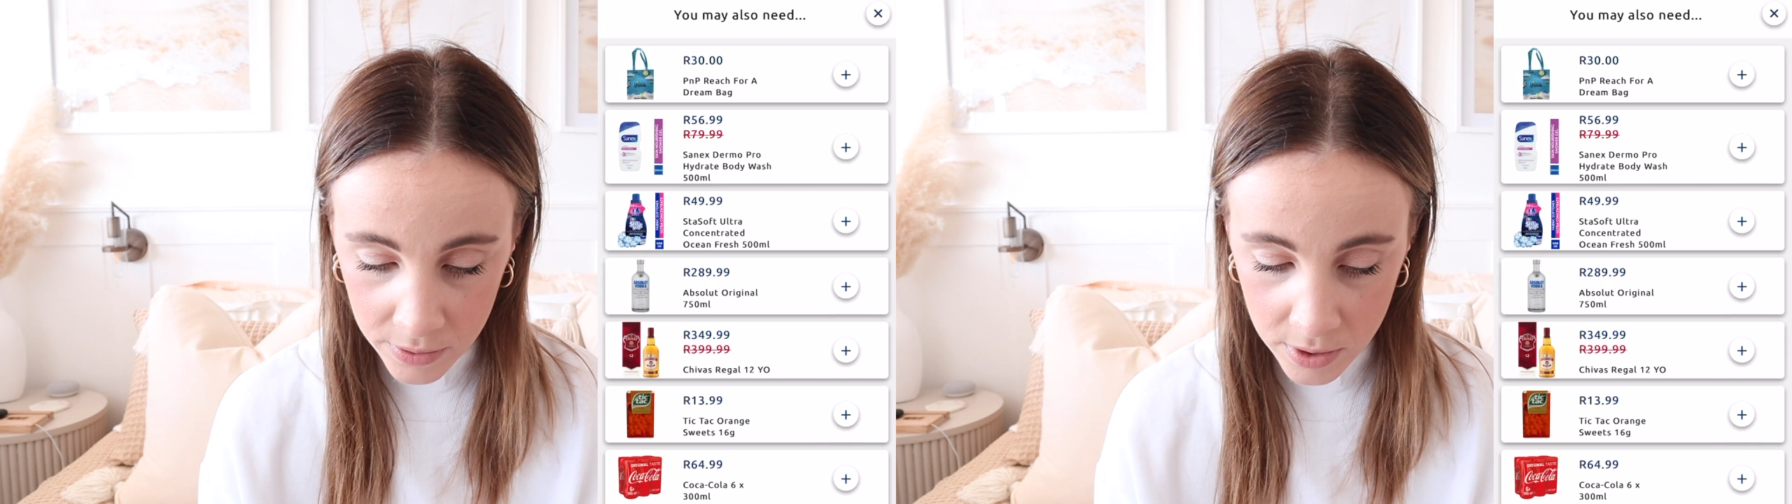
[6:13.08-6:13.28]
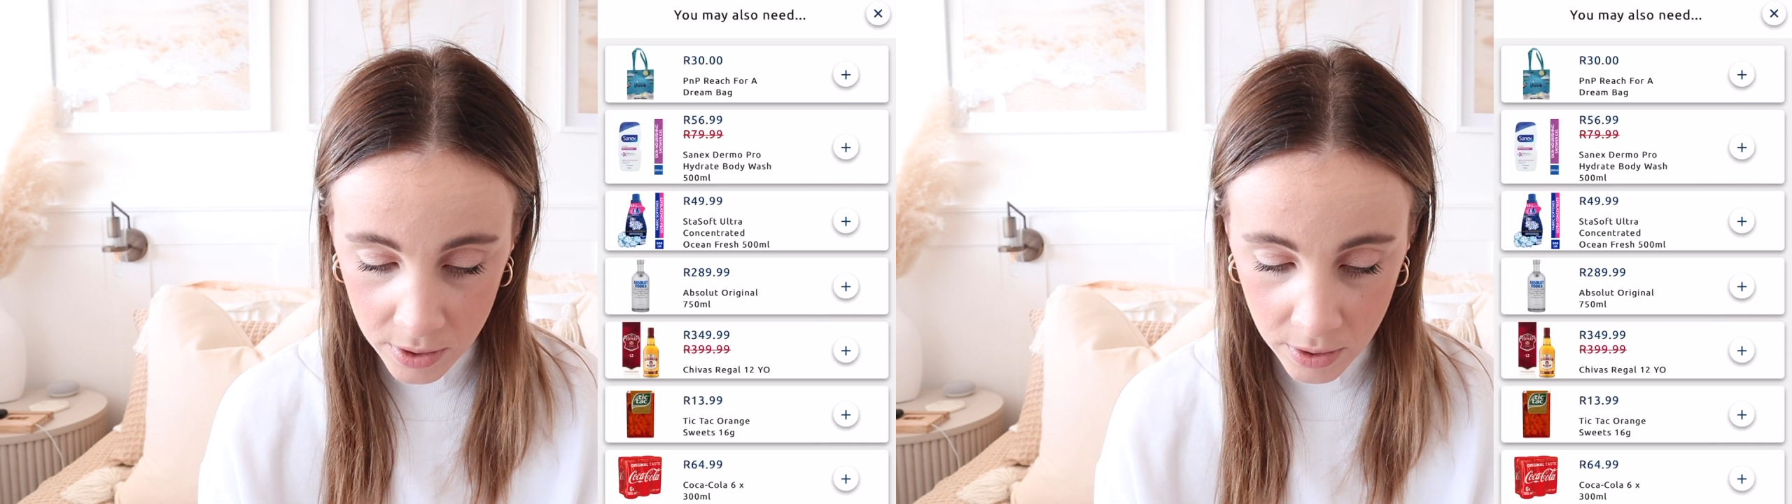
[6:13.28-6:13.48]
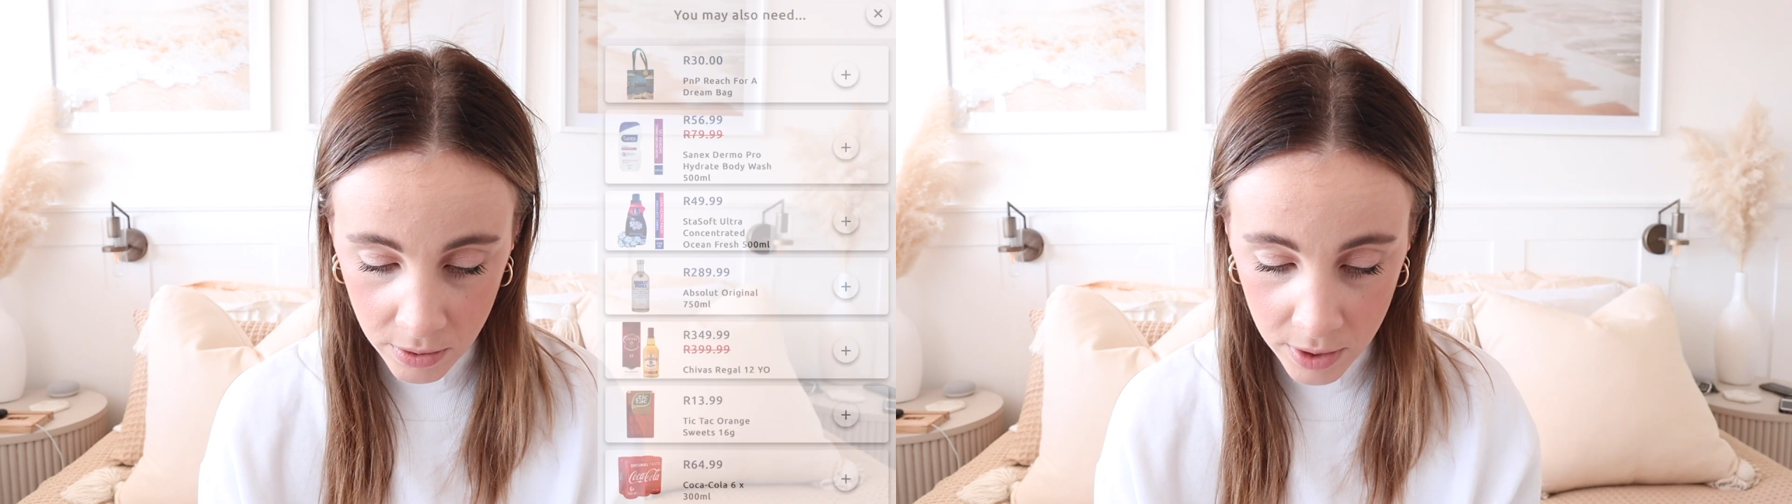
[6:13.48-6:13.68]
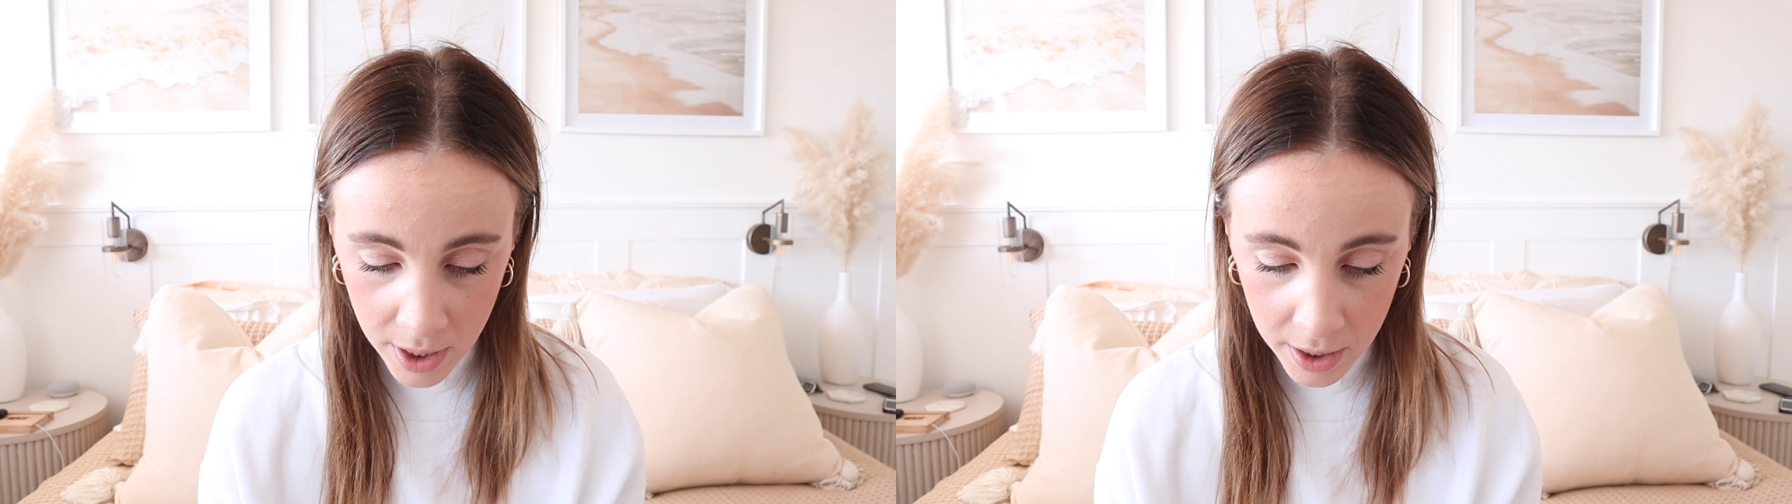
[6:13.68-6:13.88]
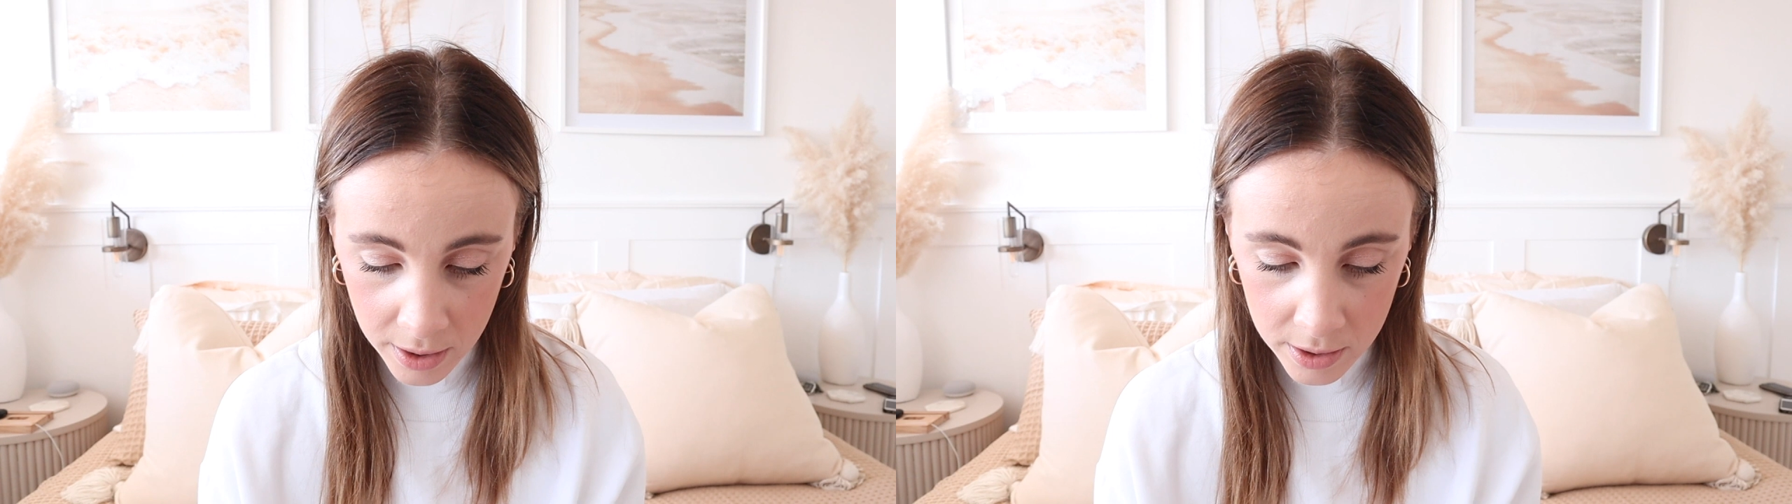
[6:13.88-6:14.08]
so no
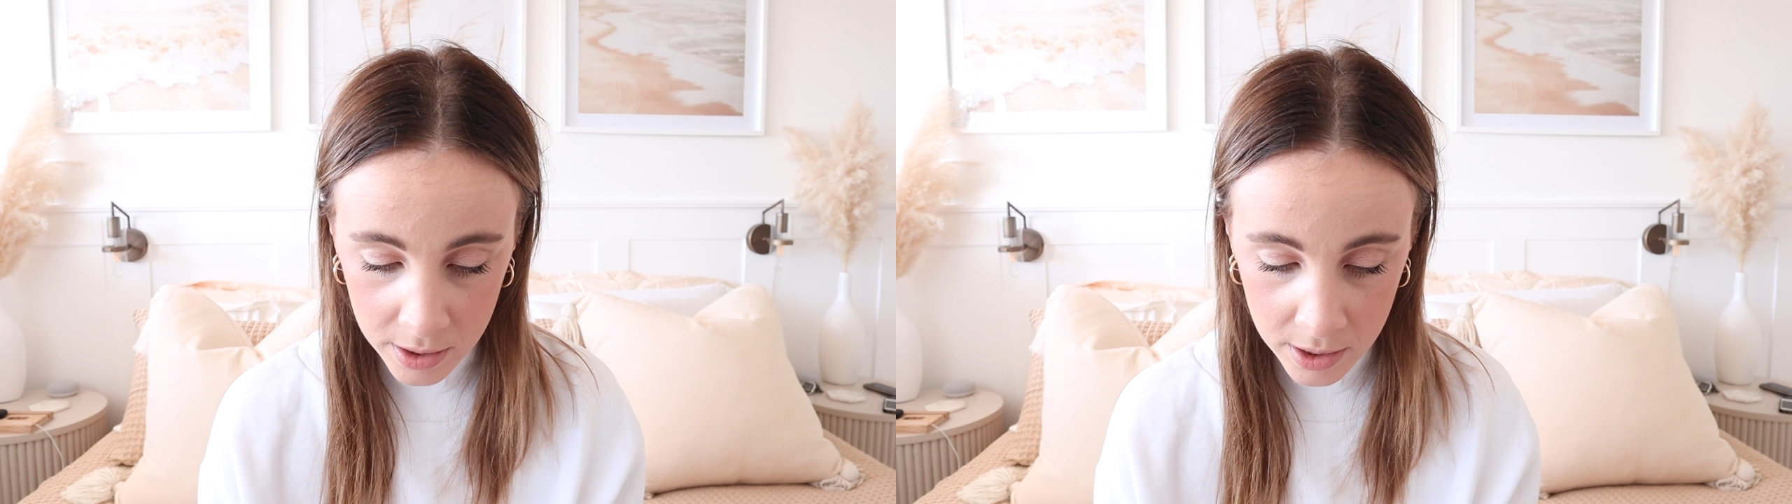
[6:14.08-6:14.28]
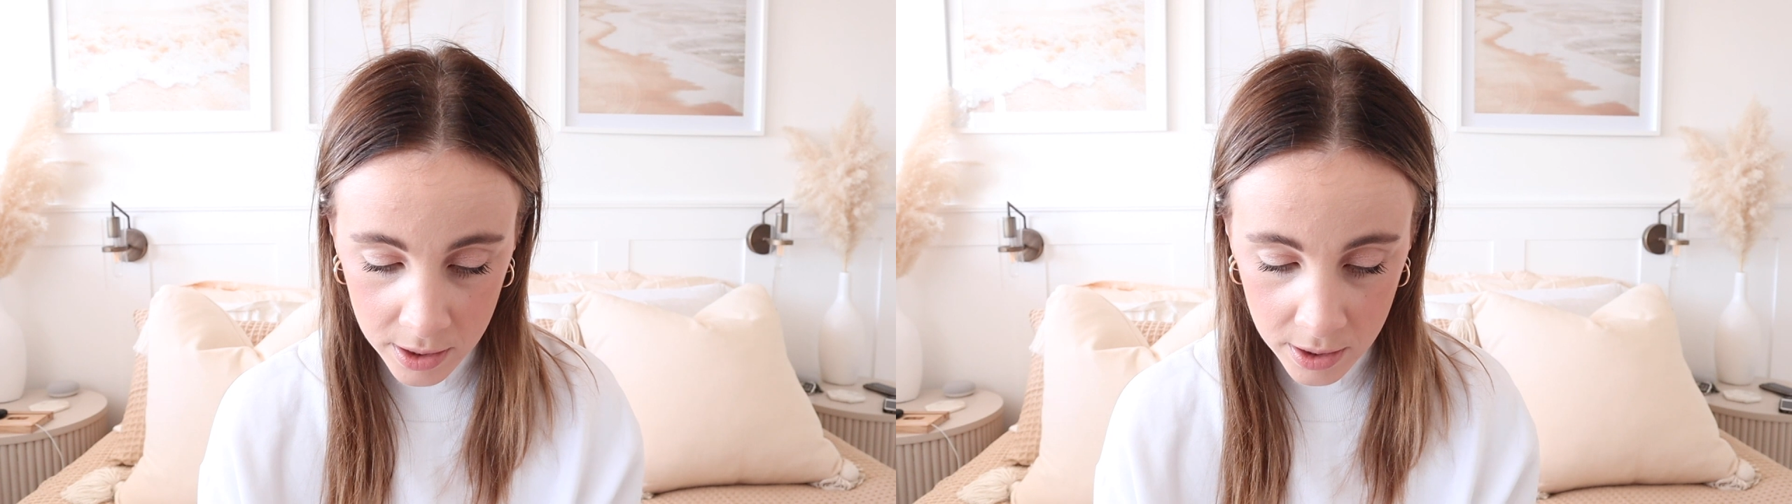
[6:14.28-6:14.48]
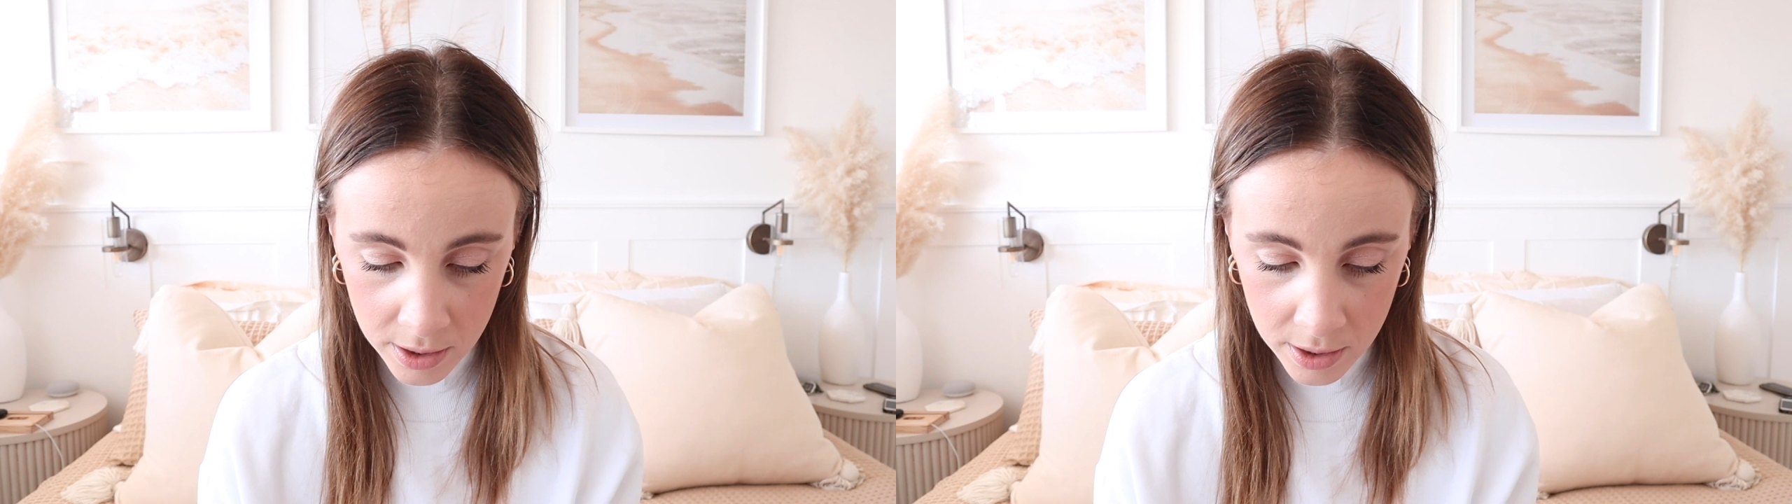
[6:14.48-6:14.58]
thanks.